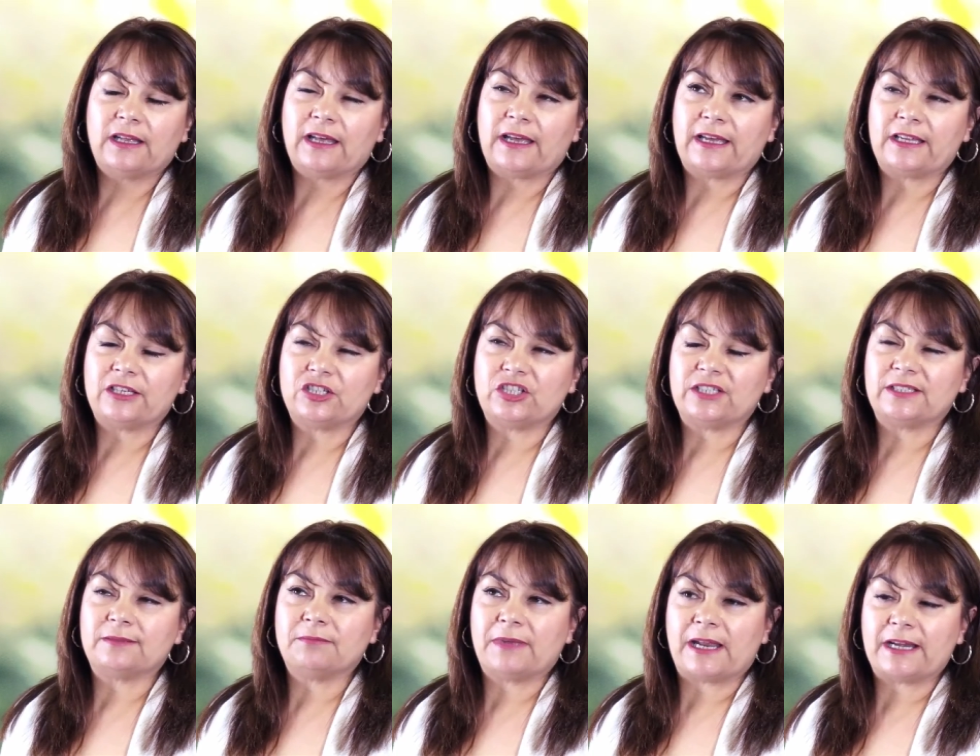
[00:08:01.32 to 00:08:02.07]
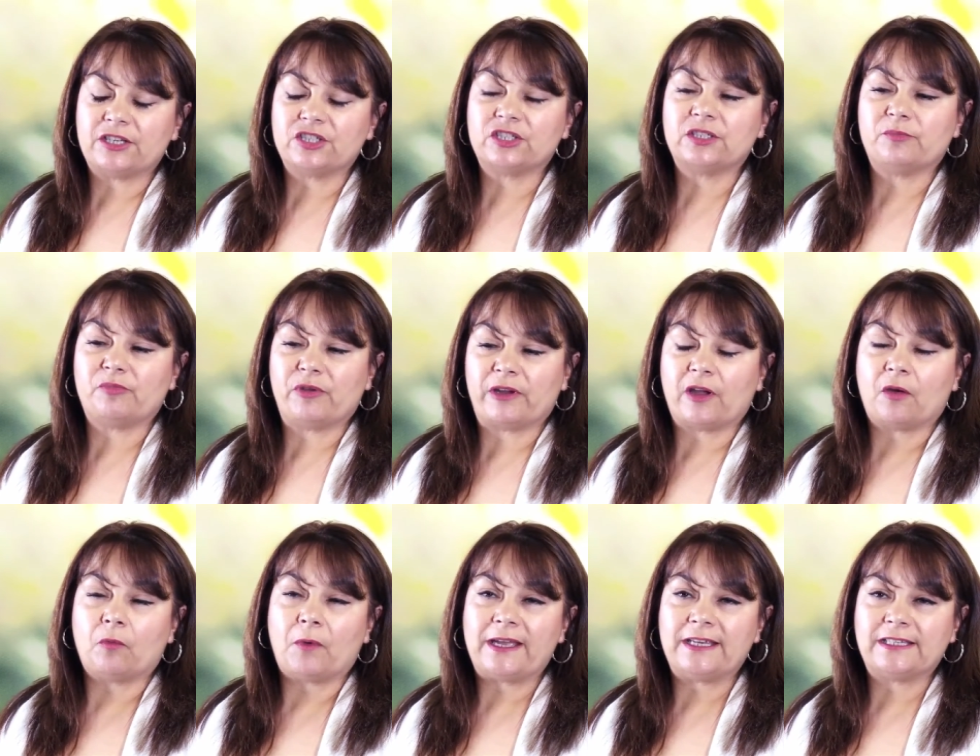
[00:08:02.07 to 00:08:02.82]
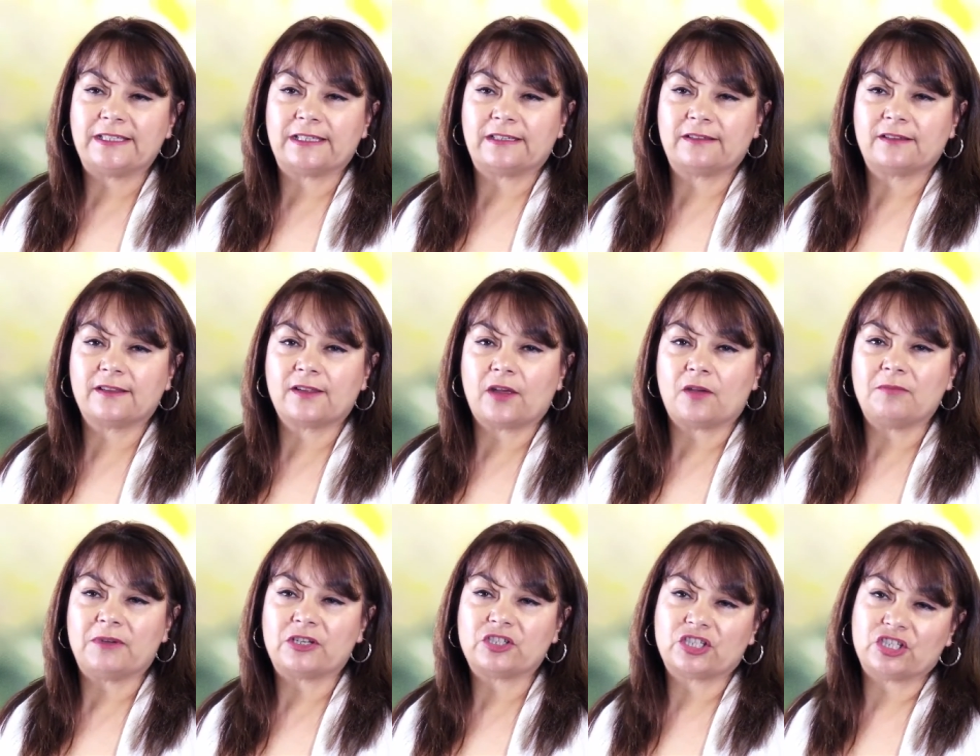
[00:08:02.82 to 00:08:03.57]
and she's managed to bring her weight down
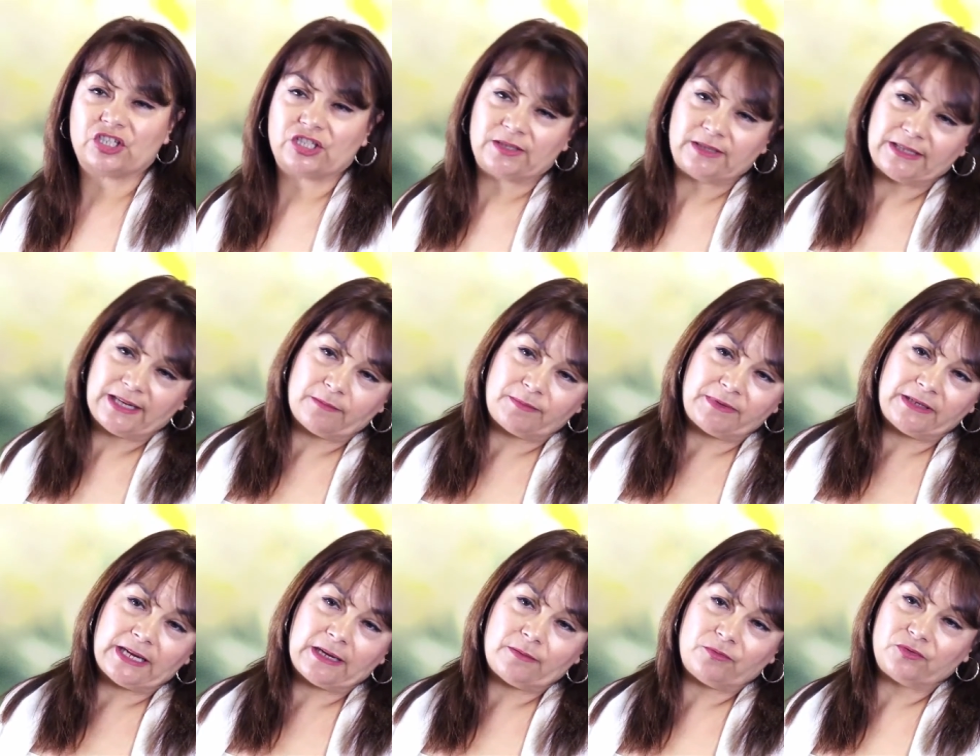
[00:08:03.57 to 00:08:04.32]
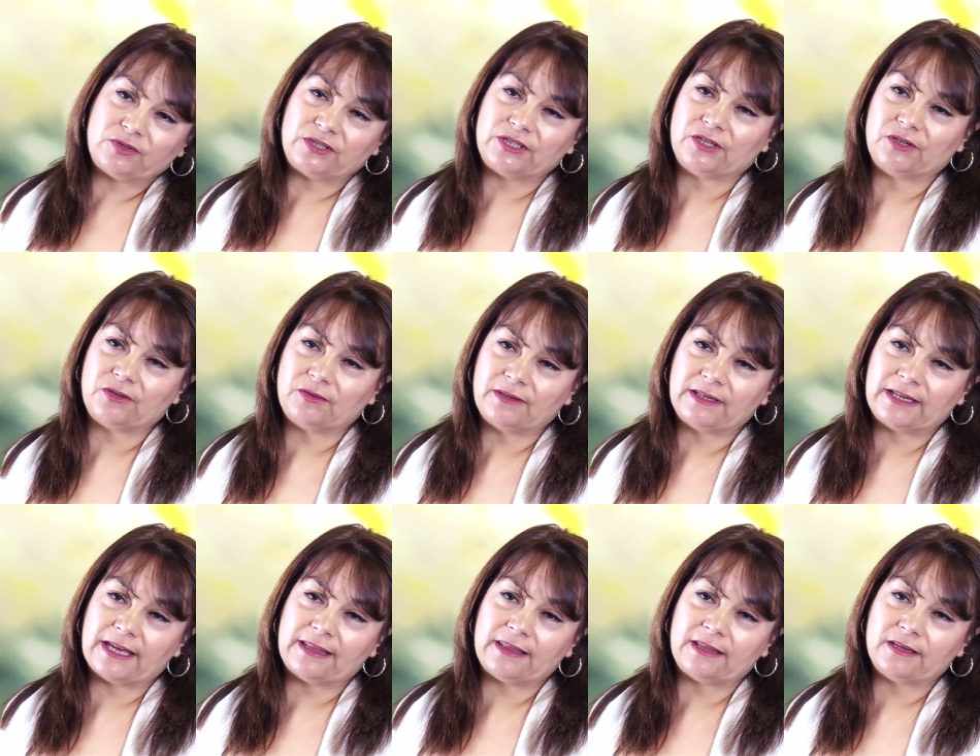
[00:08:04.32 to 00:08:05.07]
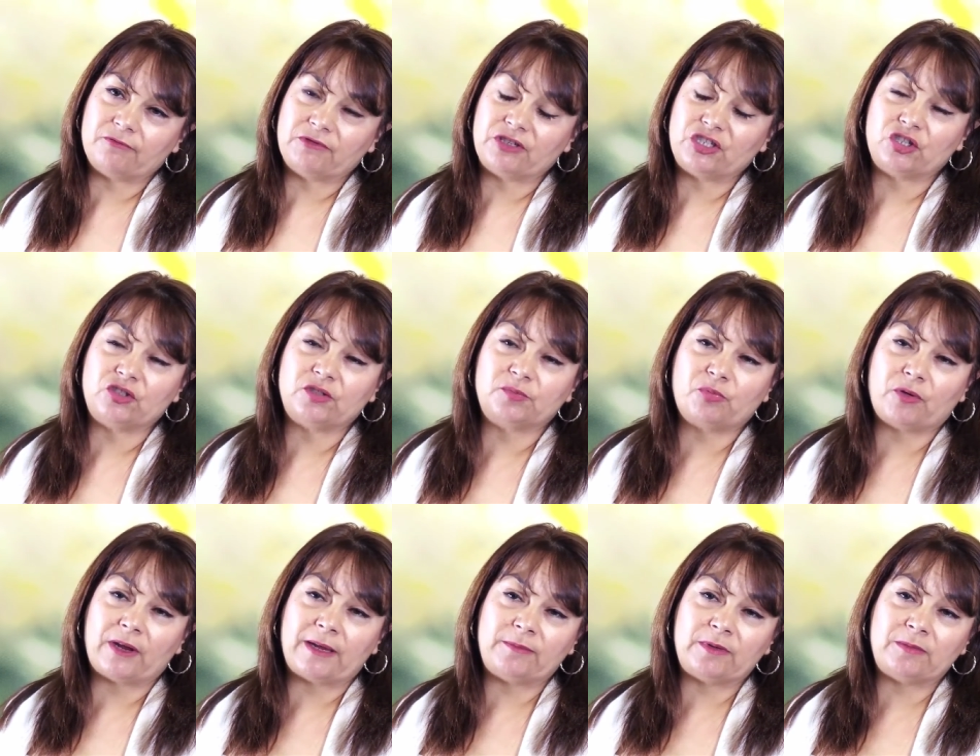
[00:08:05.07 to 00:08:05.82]
so much that she's now been able to get the reduced
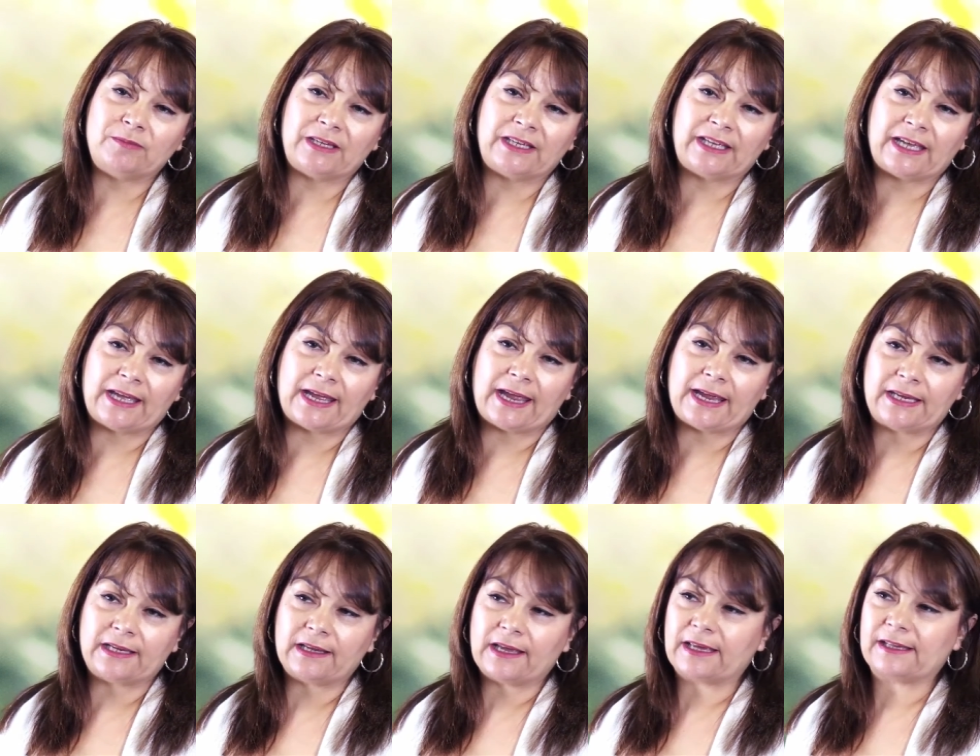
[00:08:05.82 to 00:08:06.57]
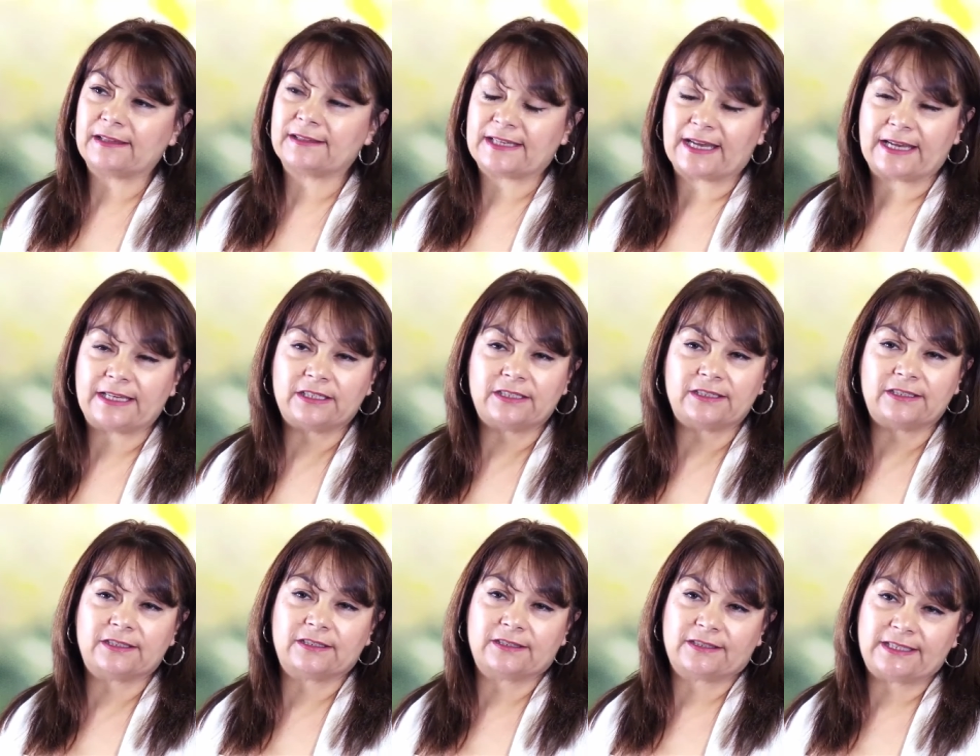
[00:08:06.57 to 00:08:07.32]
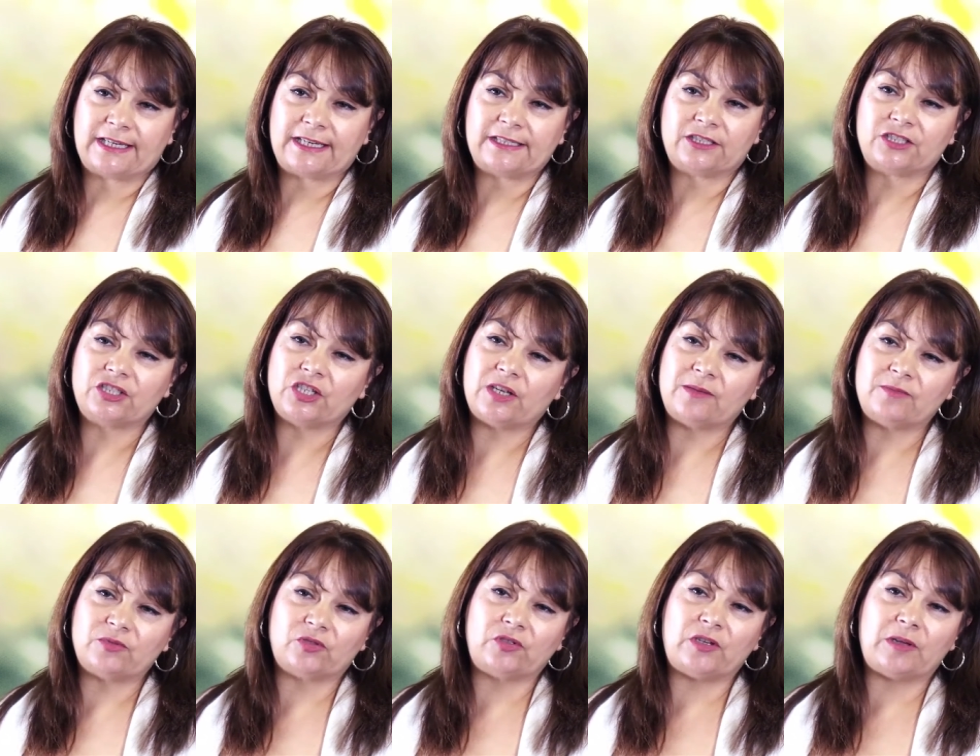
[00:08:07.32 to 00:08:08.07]
premium and get a, a standard standard
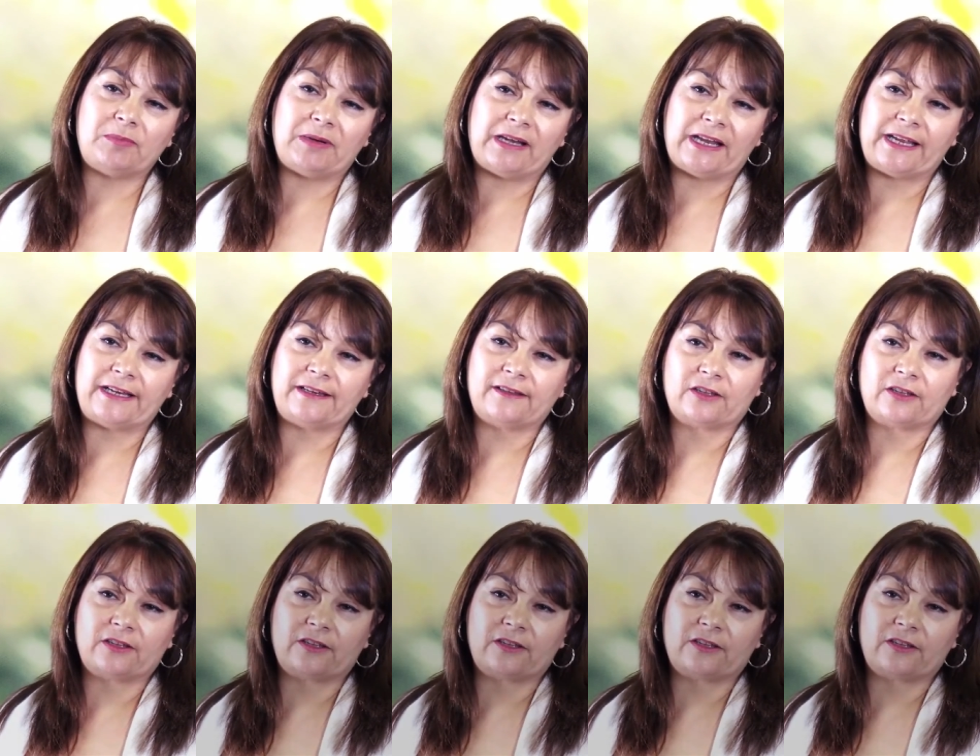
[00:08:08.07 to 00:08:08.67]
terms on her plan.